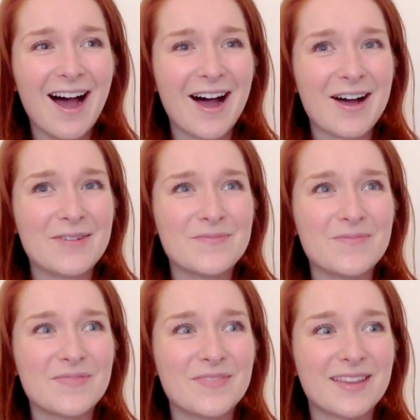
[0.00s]

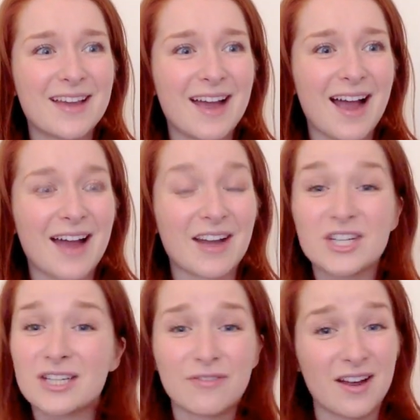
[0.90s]
And I
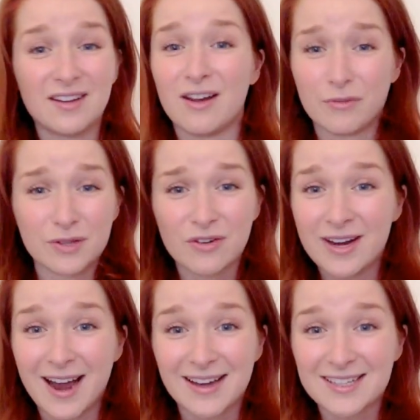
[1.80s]
just fell in love with
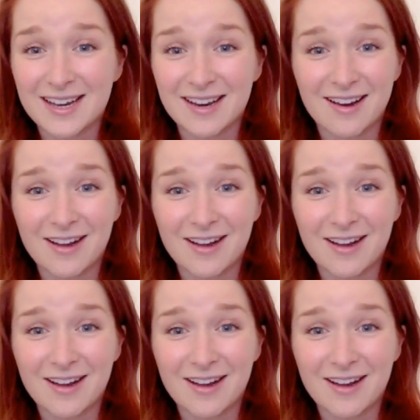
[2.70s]
screen acting.